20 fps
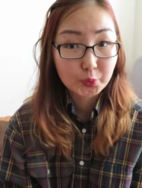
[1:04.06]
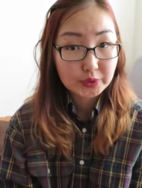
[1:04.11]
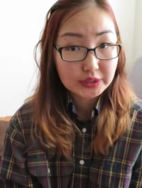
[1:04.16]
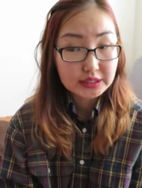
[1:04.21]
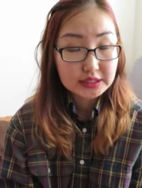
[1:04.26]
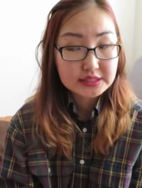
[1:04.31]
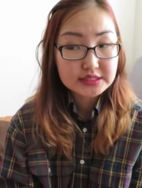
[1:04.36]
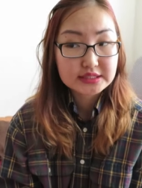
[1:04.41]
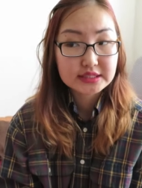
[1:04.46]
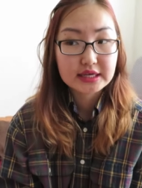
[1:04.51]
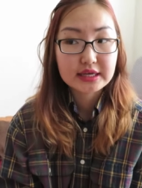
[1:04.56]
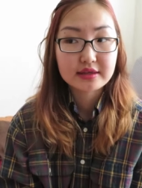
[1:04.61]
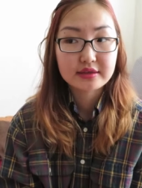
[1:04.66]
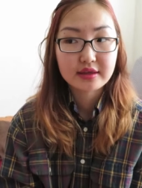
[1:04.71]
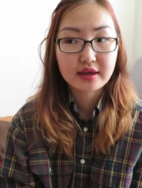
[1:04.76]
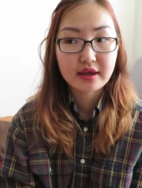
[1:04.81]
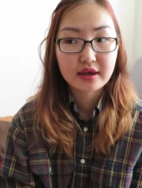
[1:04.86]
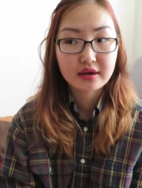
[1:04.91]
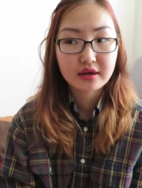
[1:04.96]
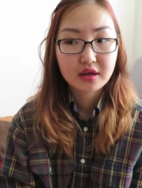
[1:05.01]
We say
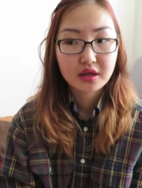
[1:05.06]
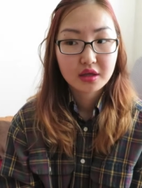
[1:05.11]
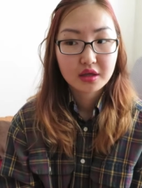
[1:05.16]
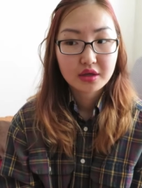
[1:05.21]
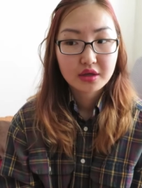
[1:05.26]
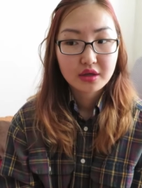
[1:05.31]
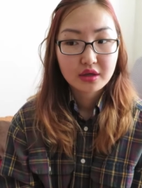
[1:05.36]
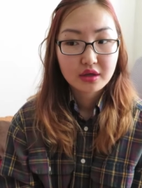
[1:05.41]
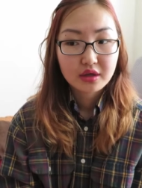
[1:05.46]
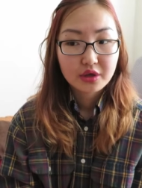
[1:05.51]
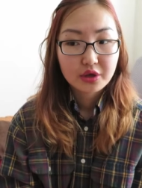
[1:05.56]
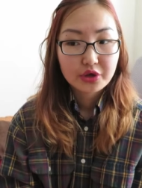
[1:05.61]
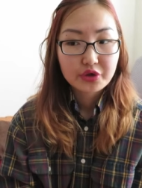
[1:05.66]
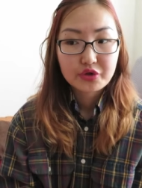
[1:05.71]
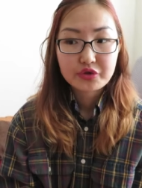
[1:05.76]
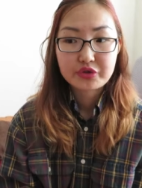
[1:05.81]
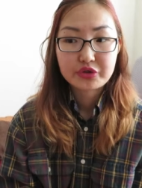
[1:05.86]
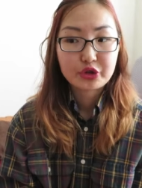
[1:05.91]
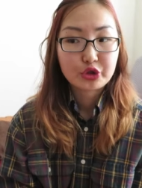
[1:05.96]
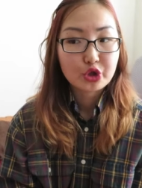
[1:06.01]
that
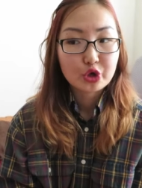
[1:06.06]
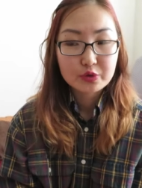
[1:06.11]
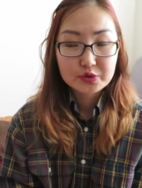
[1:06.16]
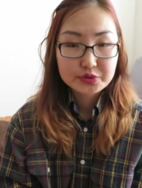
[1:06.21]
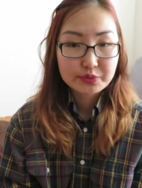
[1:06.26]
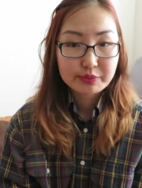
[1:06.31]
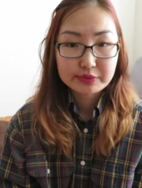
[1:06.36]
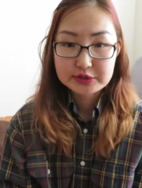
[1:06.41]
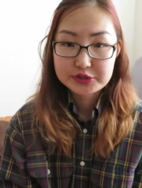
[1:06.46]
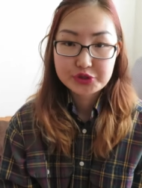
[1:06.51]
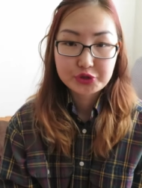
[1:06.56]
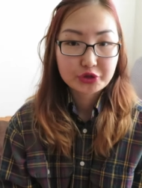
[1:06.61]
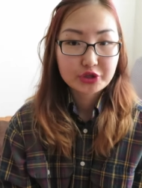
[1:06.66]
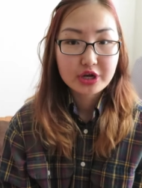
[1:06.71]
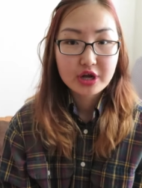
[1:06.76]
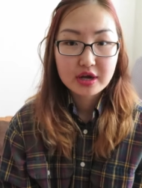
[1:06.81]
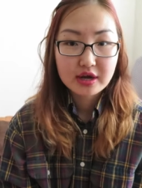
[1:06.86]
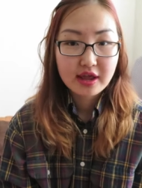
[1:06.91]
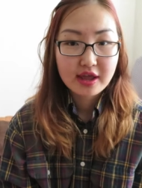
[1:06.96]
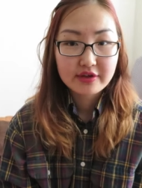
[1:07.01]
those people should
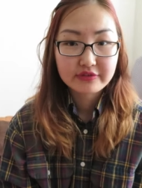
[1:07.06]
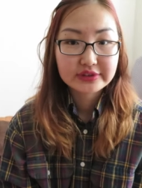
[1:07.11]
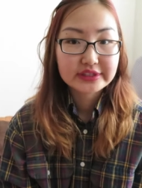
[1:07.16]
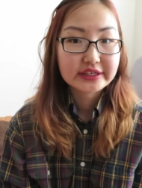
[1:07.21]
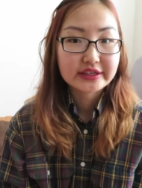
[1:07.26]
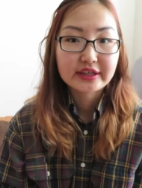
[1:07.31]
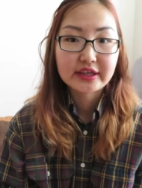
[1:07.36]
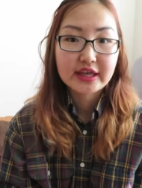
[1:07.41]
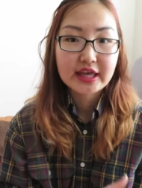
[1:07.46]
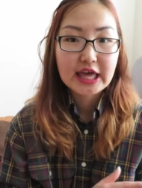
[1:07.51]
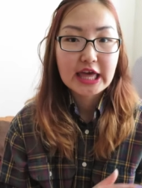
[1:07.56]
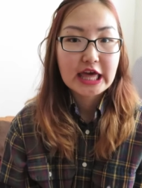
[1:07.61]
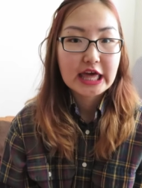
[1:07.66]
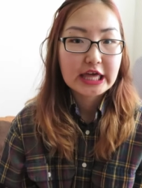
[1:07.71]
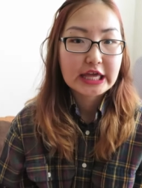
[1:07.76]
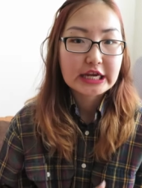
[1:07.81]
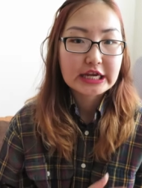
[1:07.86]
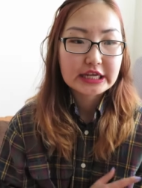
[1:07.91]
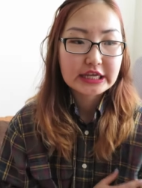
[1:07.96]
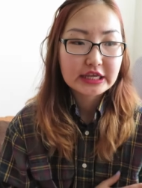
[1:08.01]
not have like
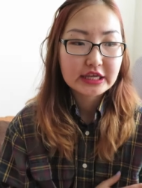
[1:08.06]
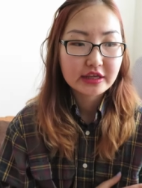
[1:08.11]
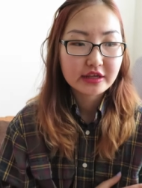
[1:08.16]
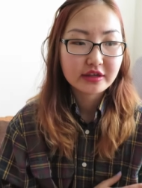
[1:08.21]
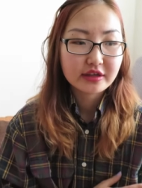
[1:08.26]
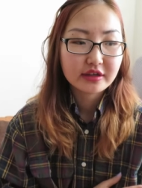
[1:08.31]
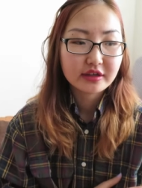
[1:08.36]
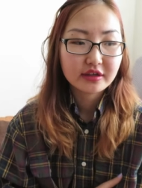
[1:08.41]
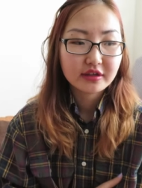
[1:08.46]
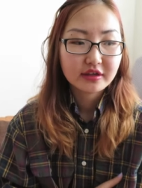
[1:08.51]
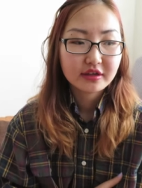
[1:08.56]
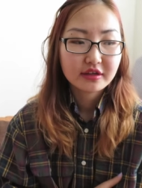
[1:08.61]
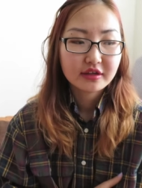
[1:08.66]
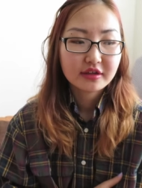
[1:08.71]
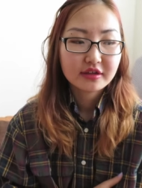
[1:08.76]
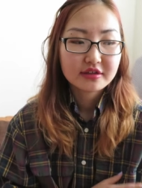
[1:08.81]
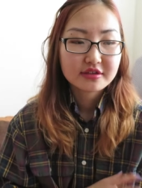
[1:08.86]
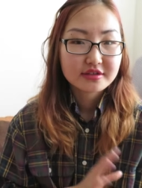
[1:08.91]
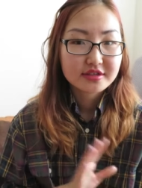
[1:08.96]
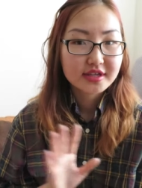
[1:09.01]
any
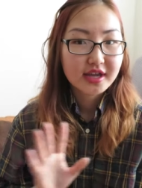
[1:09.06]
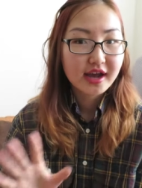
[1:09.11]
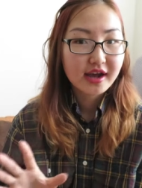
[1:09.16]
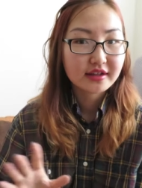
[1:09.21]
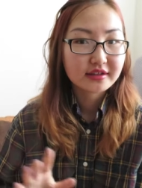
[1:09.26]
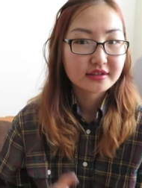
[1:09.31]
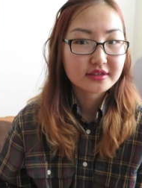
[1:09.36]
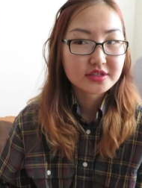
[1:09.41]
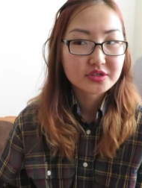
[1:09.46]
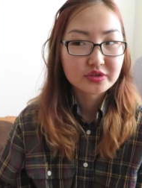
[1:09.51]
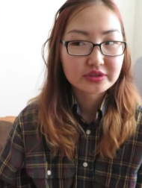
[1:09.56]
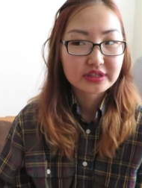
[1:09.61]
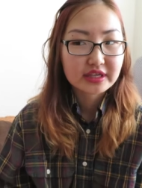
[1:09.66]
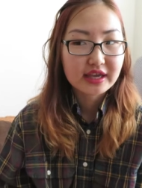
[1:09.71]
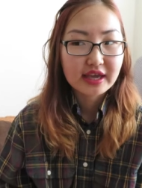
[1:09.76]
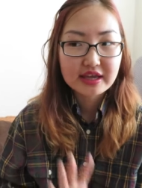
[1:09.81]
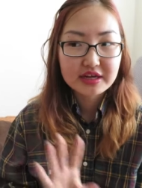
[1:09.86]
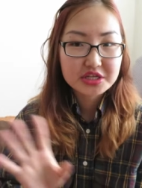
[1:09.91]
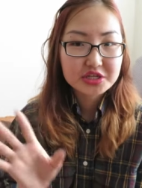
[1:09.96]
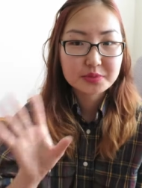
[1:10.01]
talents or
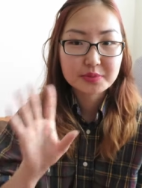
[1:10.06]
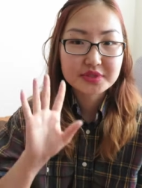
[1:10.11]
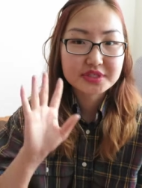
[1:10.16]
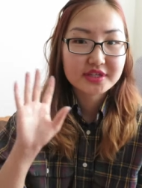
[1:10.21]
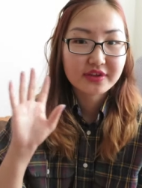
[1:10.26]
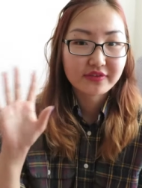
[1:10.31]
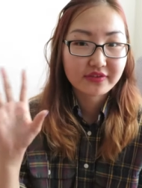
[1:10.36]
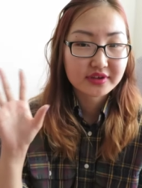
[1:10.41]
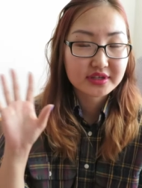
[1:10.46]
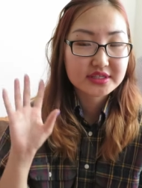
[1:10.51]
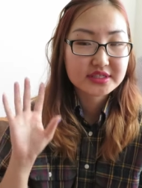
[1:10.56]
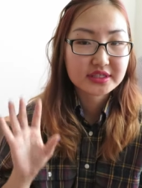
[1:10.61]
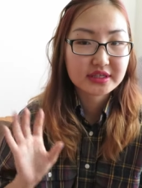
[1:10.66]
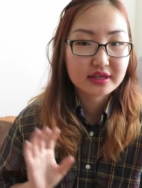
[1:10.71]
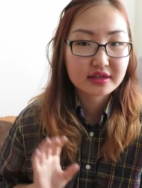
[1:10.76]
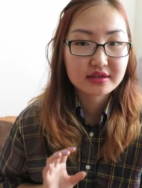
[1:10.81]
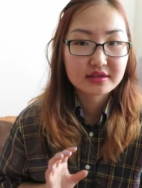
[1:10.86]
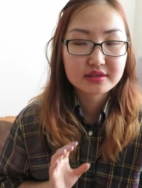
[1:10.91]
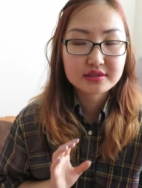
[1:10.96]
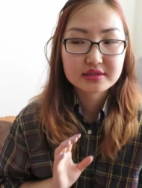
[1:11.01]
like any specific
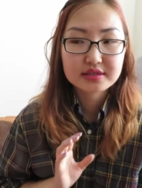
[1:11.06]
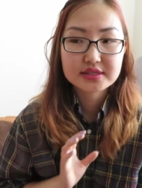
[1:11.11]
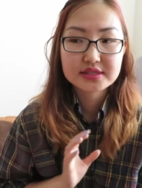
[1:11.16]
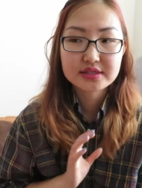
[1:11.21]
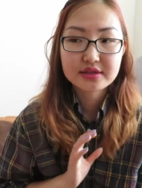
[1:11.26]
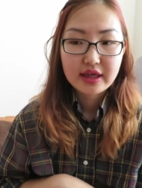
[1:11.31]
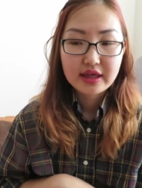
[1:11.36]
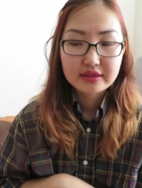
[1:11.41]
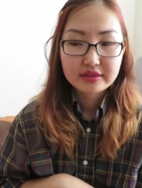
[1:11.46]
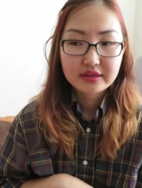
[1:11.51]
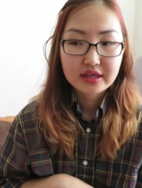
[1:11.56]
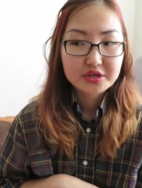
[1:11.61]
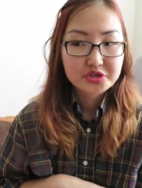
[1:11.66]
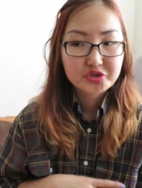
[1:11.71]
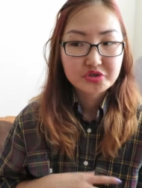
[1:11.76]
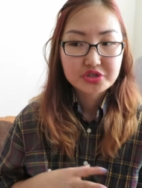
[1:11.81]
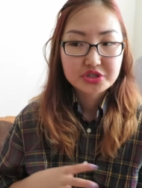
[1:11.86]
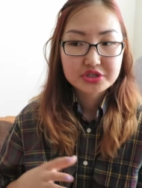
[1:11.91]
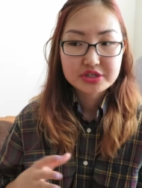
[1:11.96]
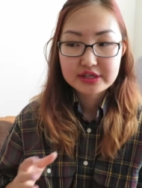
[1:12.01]
skills and they
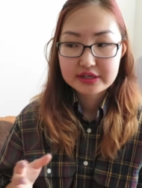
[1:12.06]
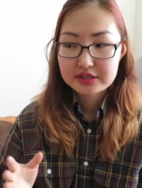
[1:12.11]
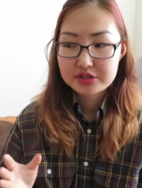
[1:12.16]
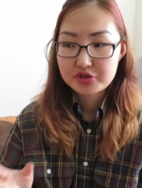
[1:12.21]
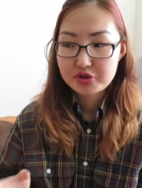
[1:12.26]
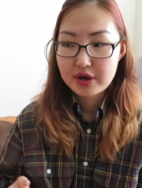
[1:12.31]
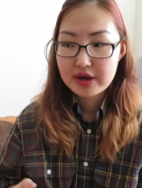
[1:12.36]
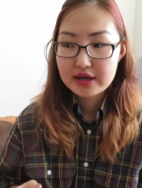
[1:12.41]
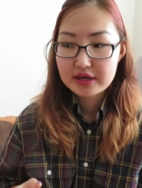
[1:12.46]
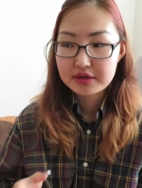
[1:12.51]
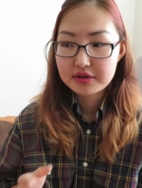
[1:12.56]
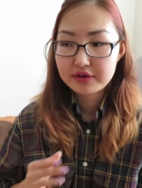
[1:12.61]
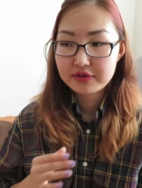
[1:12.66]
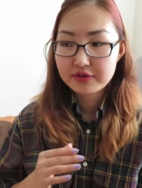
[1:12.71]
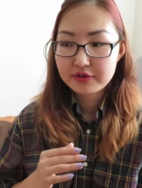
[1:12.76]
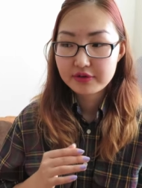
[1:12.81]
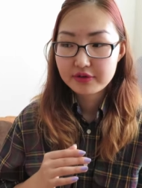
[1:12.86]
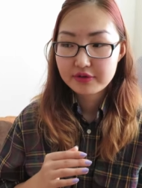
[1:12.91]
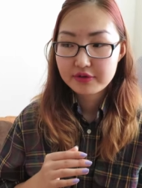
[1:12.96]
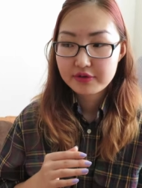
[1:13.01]
should just like try
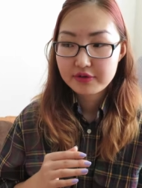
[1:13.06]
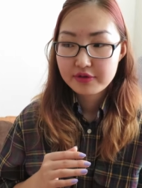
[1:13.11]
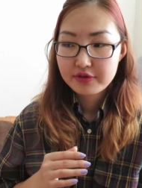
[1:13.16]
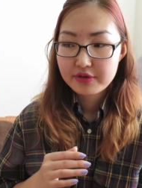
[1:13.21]
to